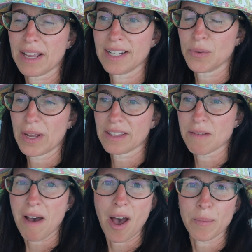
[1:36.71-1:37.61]
I need to wake
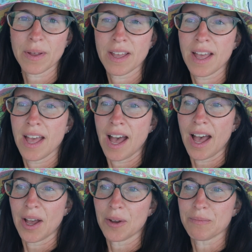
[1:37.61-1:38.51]
them up
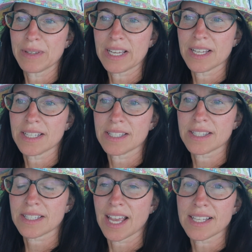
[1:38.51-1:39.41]
um, because
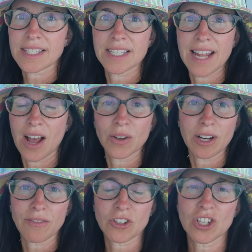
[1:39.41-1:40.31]
guests can now
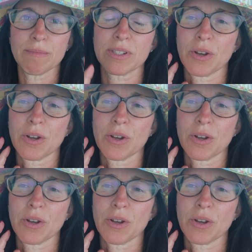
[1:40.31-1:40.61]
get off the ship.